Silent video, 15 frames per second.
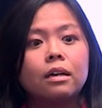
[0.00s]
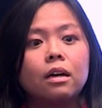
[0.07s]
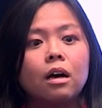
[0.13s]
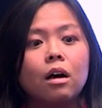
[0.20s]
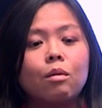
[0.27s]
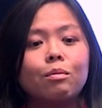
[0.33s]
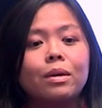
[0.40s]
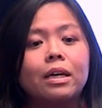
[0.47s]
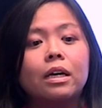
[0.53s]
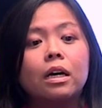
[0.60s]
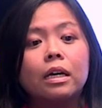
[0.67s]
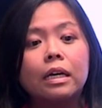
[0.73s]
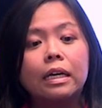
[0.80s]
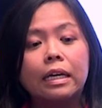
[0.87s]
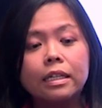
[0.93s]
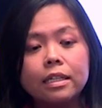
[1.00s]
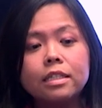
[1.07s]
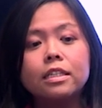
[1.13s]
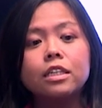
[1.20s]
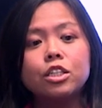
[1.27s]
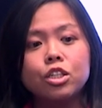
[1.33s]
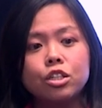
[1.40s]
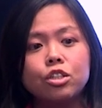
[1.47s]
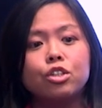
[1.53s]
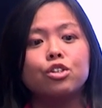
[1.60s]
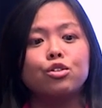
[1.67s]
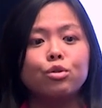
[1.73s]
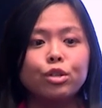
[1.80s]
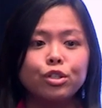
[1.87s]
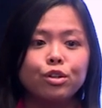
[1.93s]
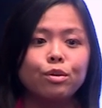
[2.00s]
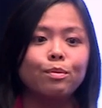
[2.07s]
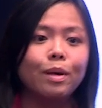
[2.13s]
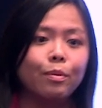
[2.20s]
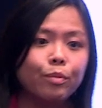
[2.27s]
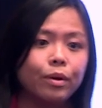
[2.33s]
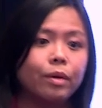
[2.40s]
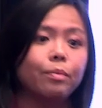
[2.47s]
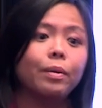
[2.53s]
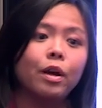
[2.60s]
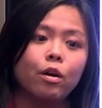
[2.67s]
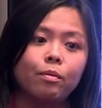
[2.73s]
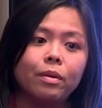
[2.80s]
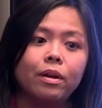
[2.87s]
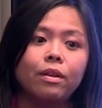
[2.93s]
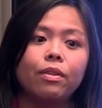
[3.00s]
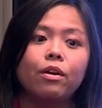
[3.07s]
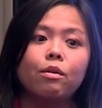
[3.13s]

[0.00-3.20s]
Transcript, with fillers: Um, in addition to short-term memory impairment,